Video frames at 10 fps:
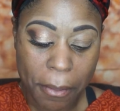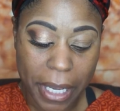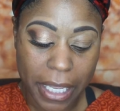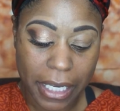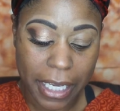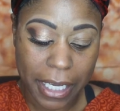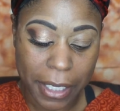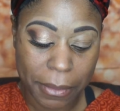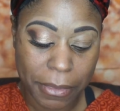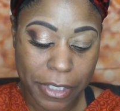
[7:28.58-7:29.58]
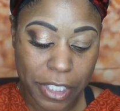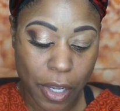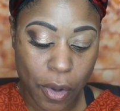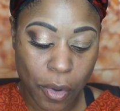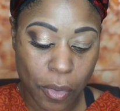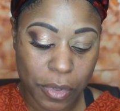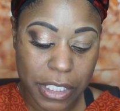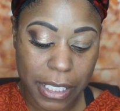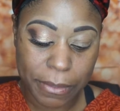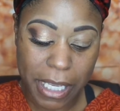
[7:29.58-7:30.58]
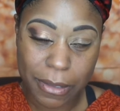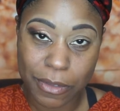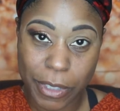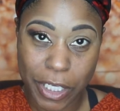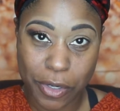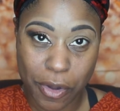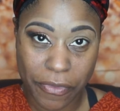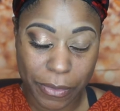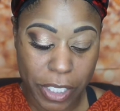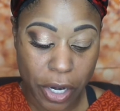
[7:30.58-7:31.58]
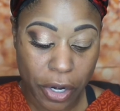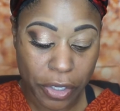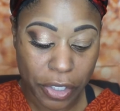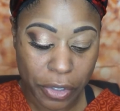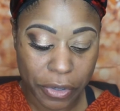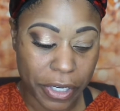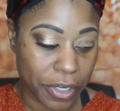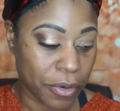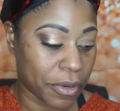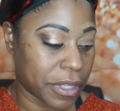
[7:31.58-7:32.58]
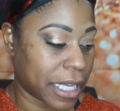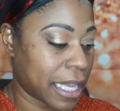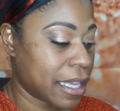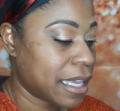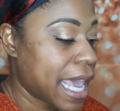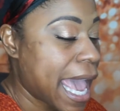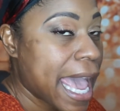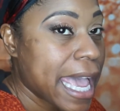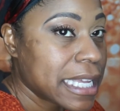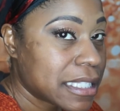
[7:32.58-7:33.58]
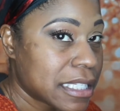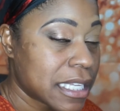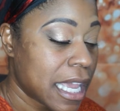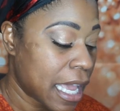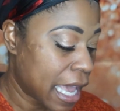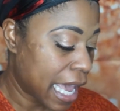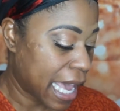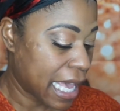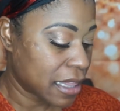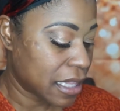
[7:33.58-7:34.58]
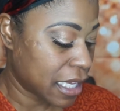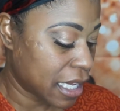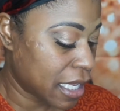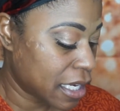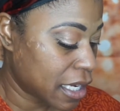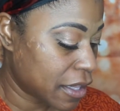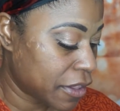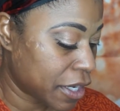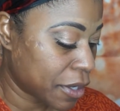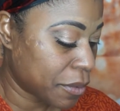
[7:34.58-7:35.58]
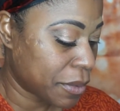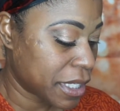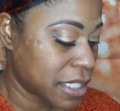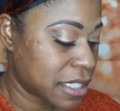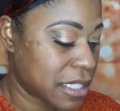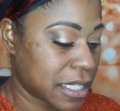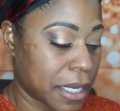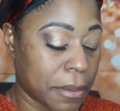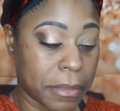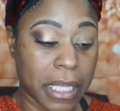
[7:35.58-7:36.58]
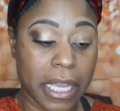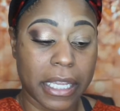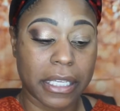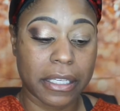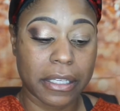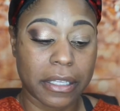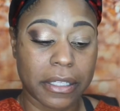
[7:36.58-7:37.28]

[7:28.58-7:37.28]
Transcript: but so sometimes we didn't know if it was her urine or the cats. And then there was some like